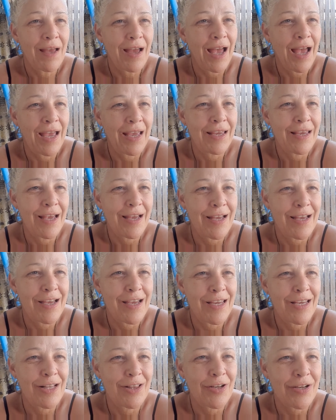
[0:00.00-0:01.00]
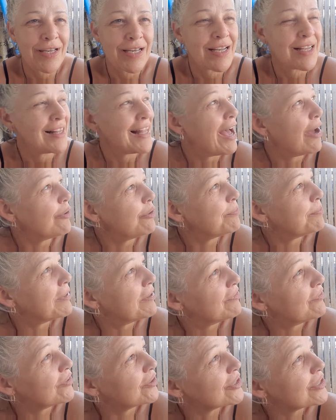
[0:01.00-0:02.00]
I, I look at cloud
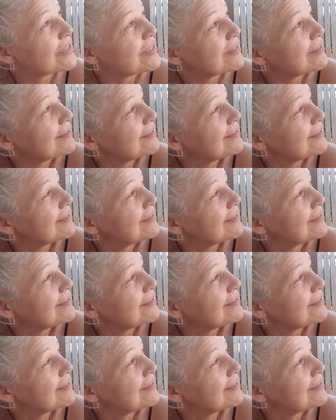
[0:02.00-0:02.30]
buffers.